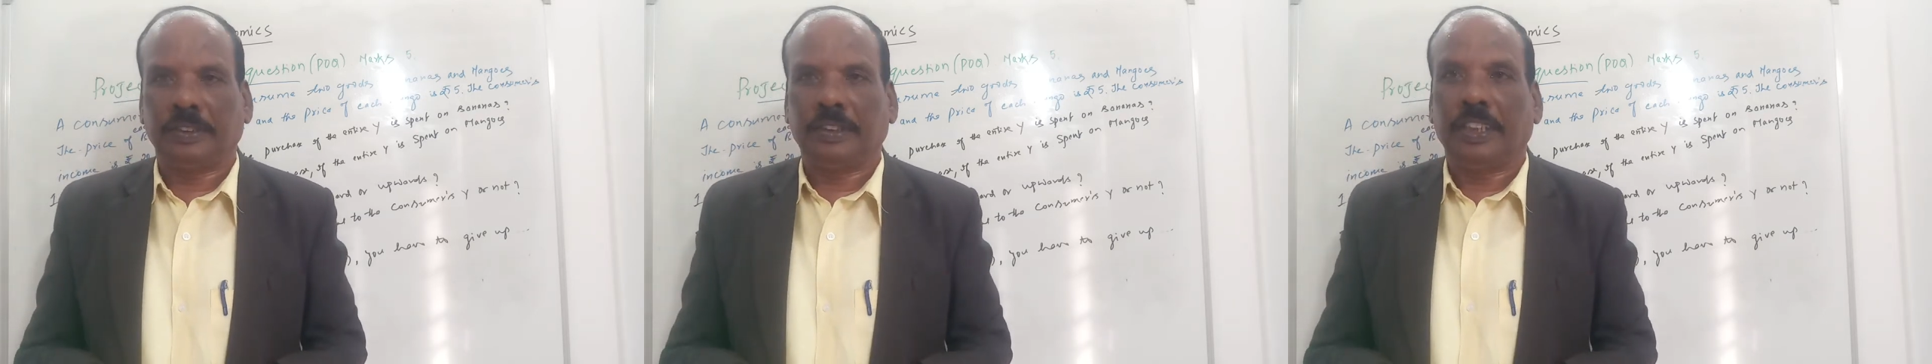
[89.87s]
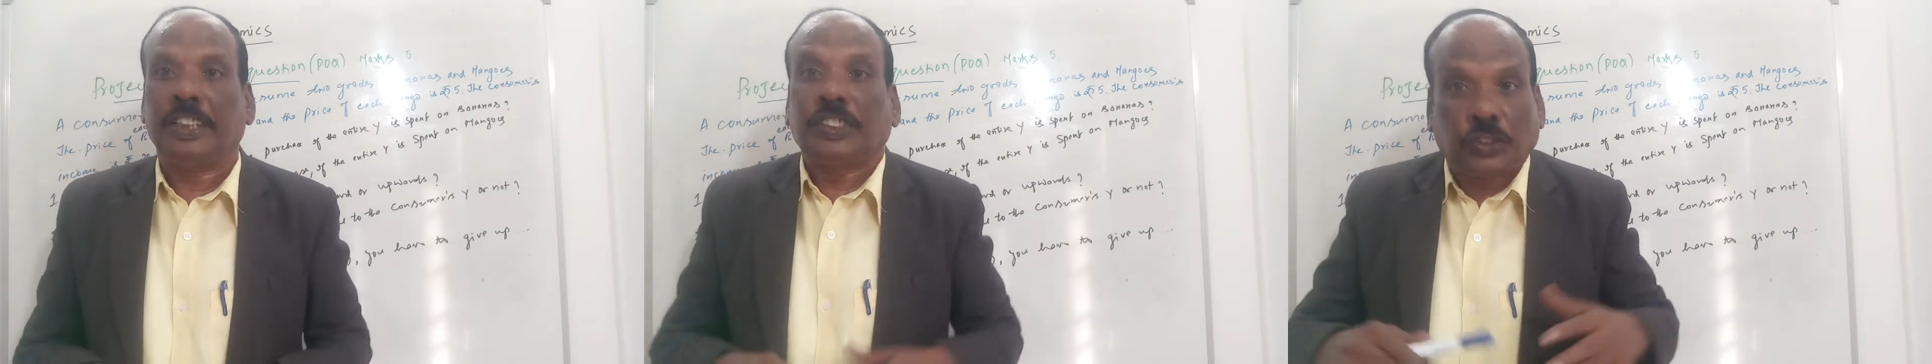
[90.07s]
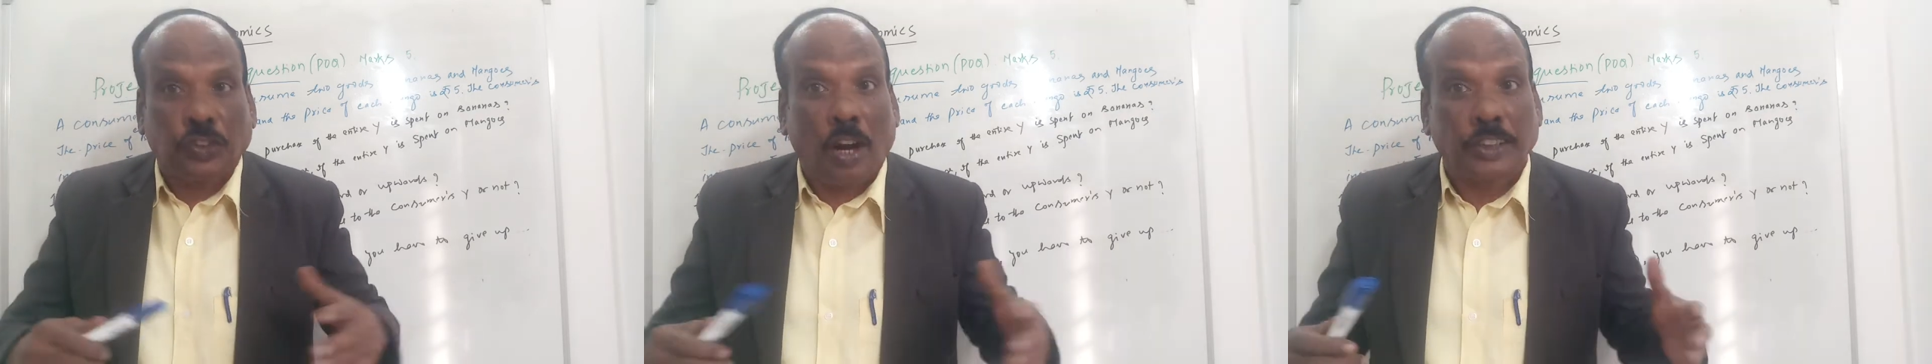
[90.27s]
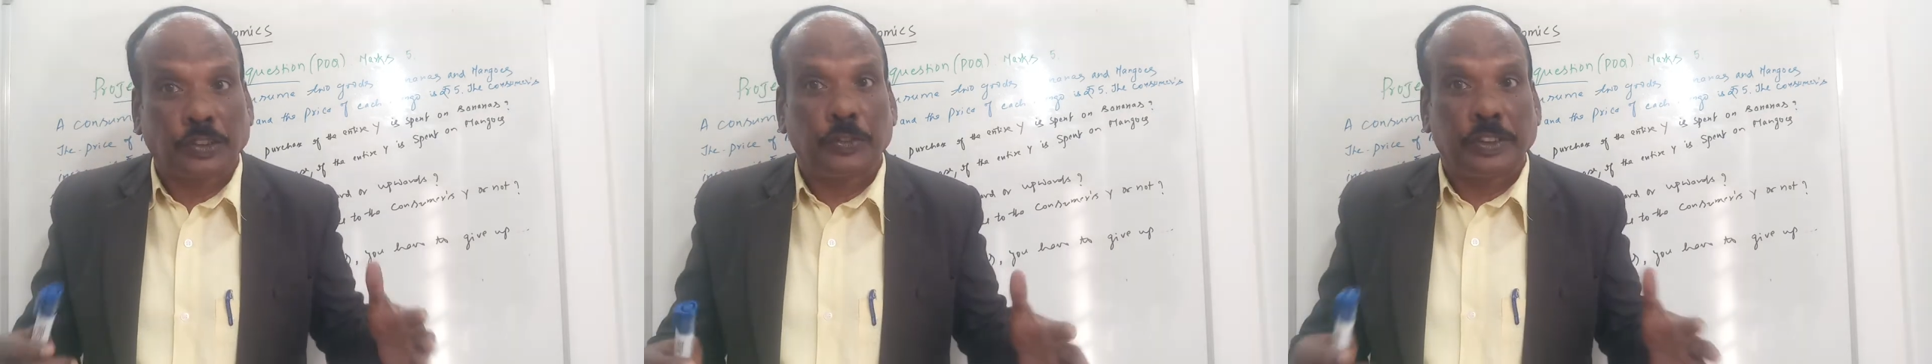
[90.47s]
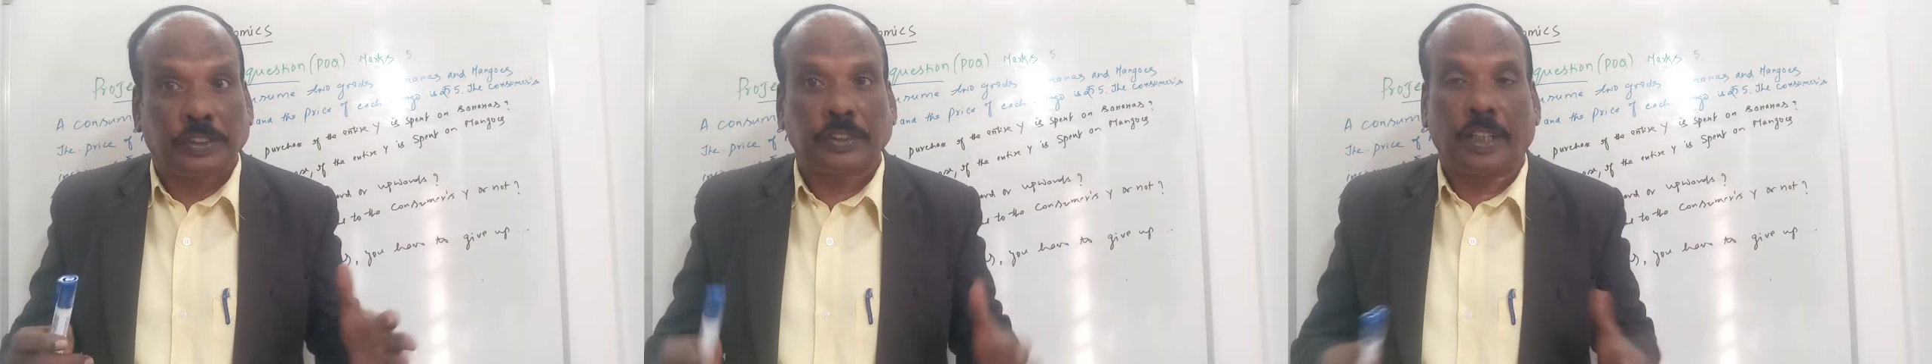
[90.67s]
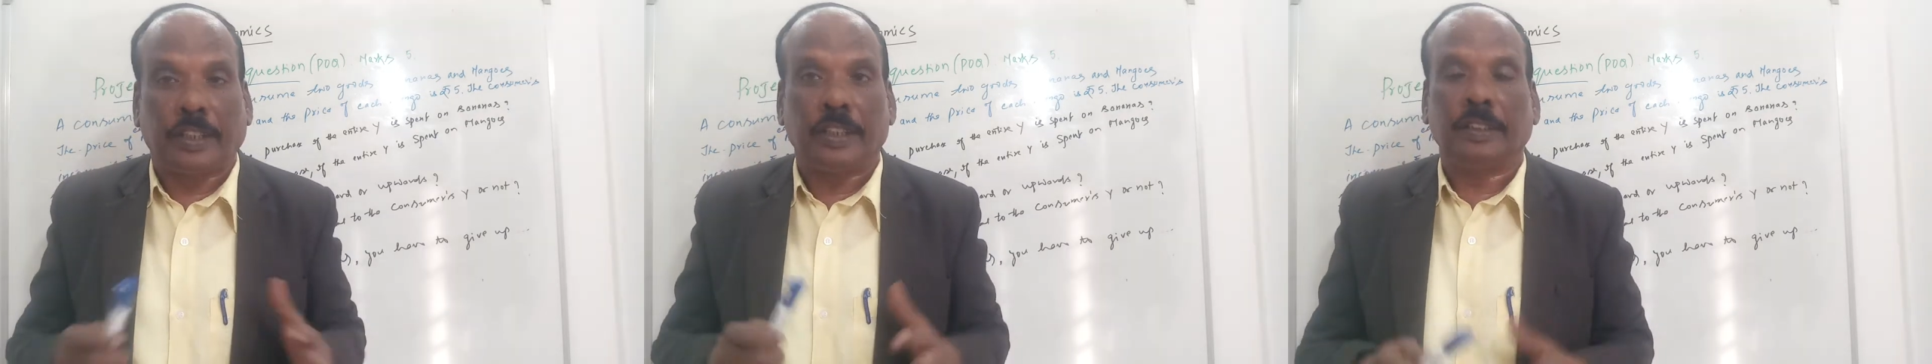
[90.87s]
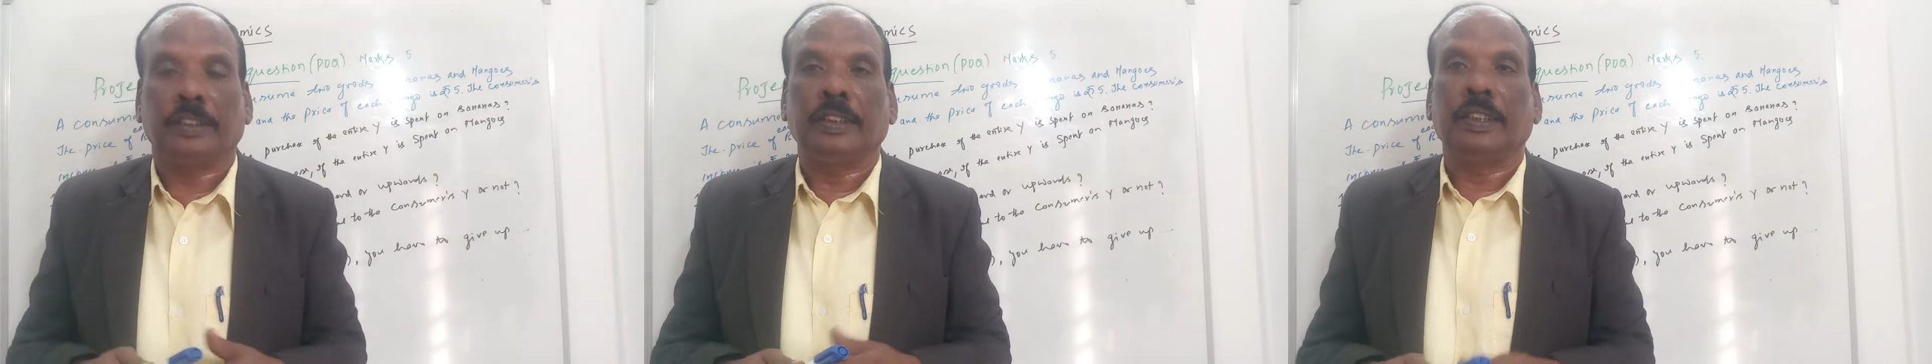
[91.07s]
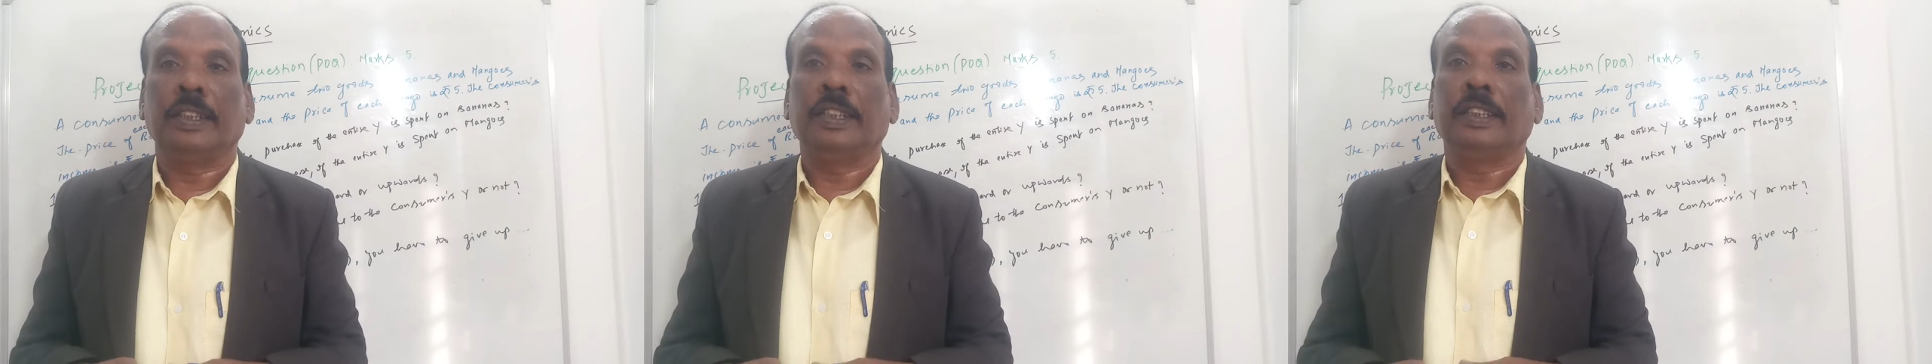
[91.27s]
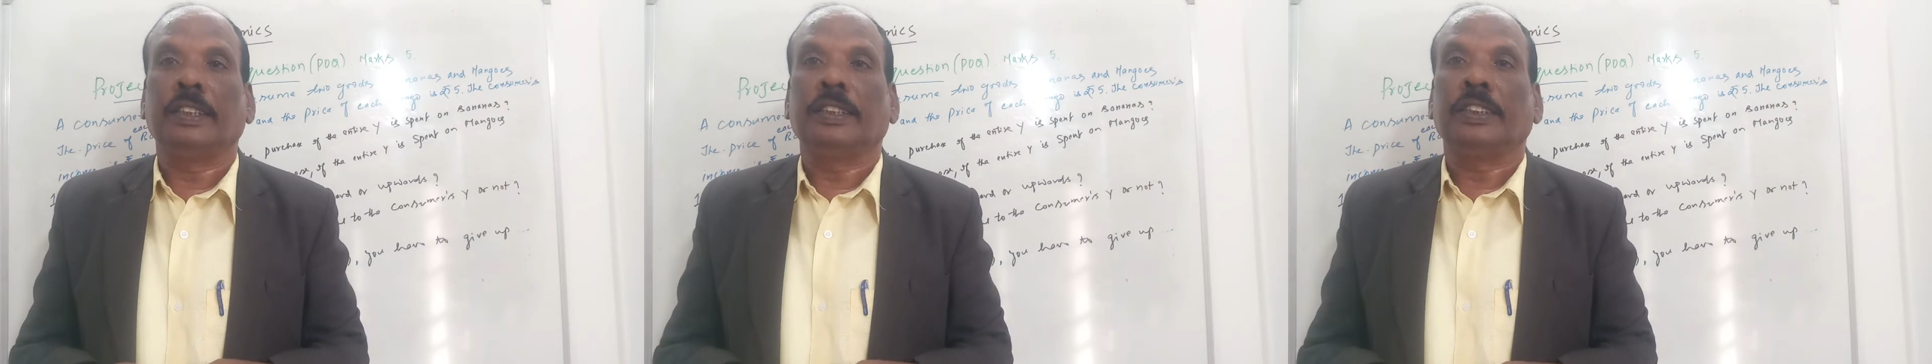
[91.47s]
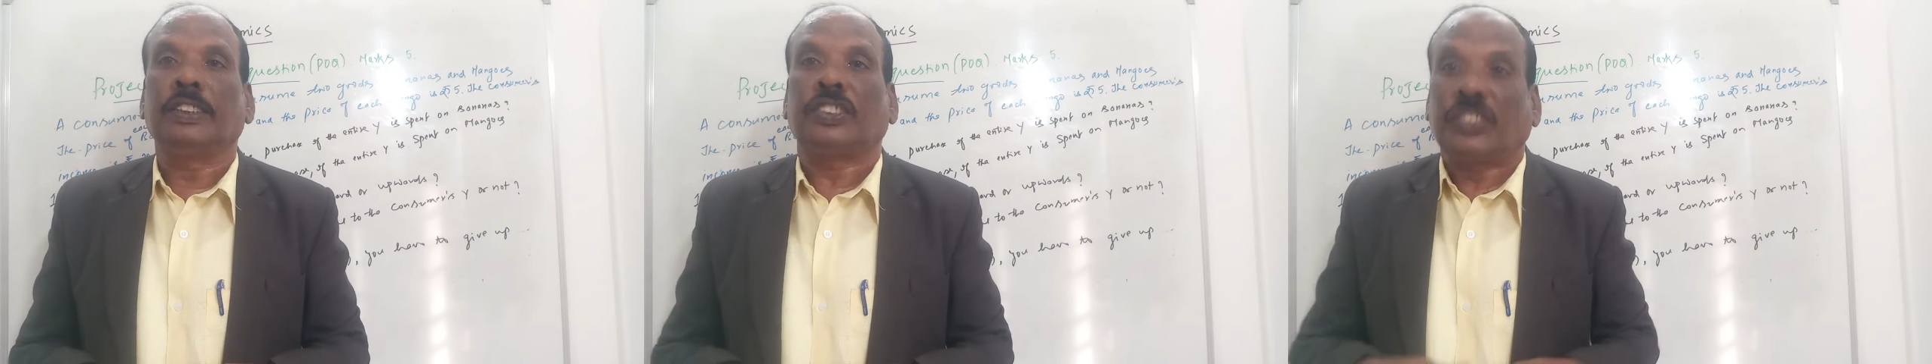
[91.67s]
It starts with certain
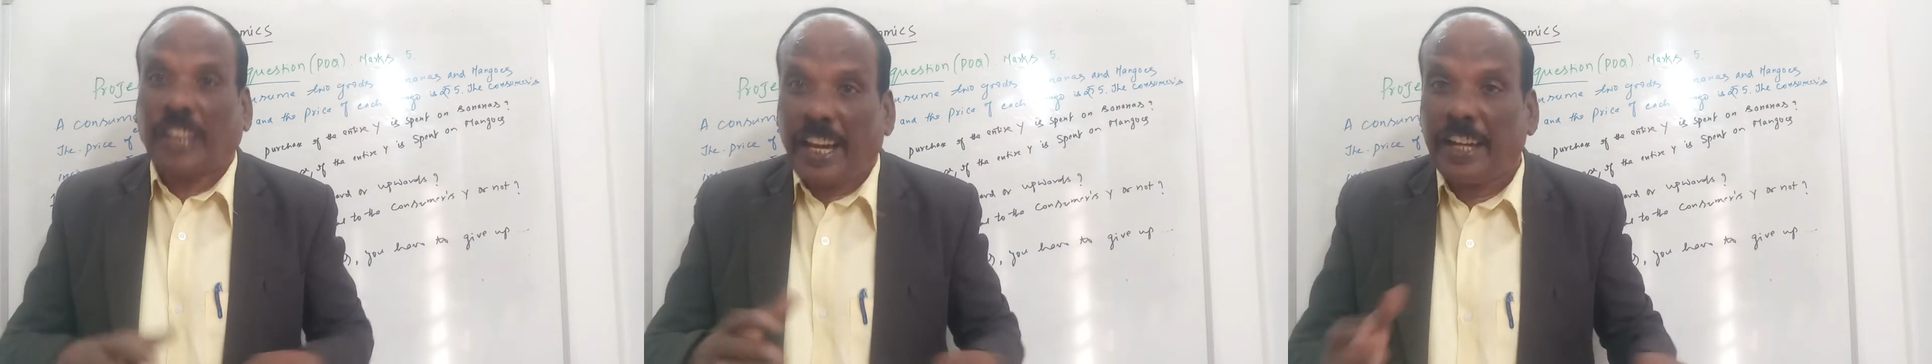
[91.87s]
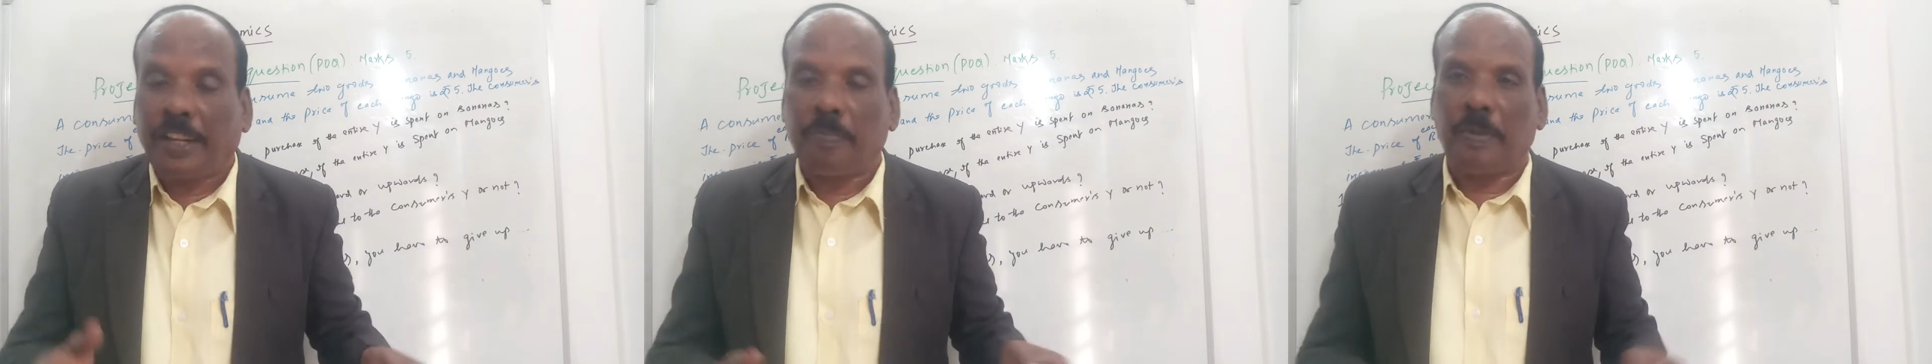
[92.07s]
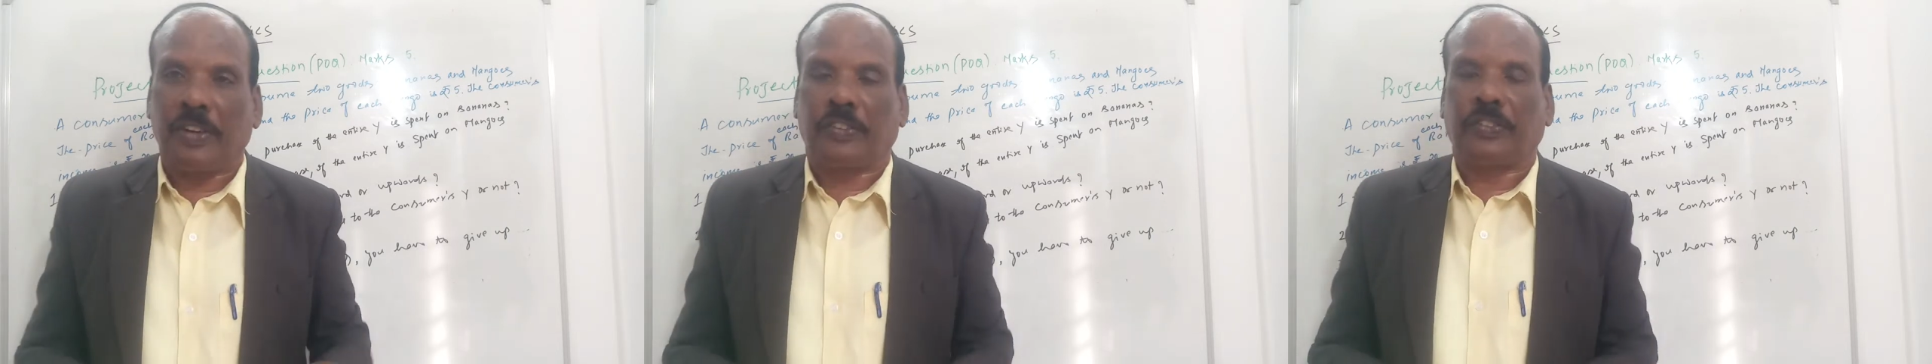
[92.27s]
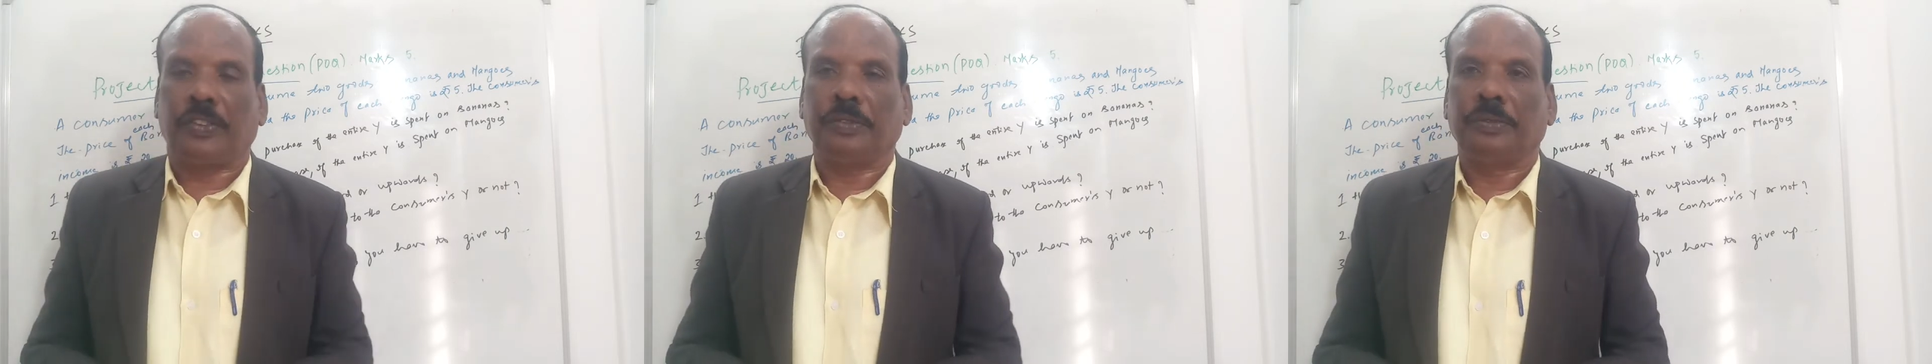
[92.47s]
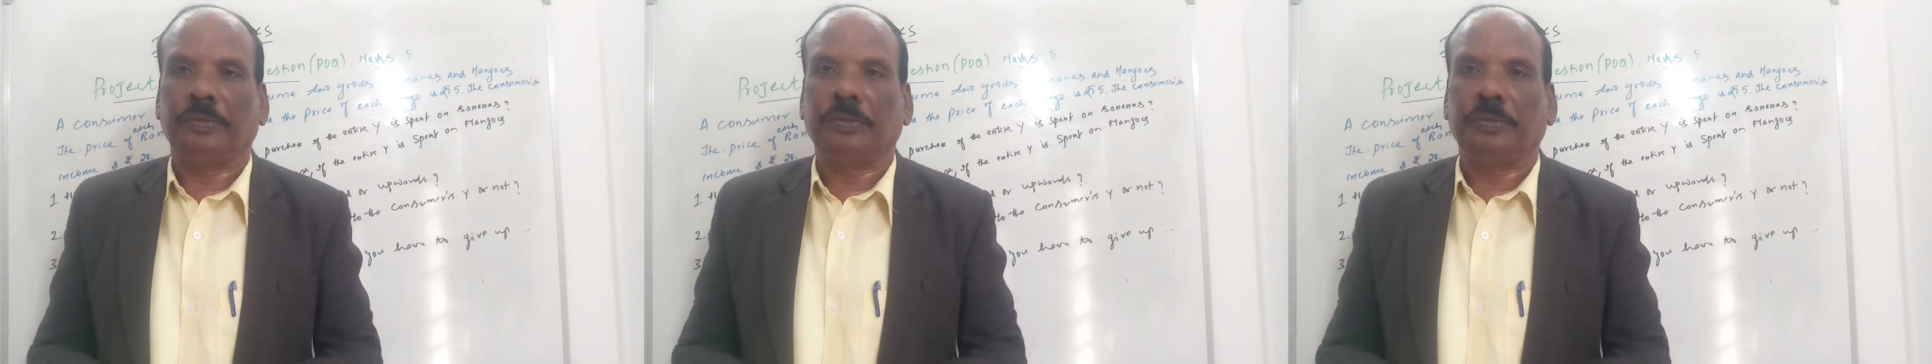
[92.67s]
statements.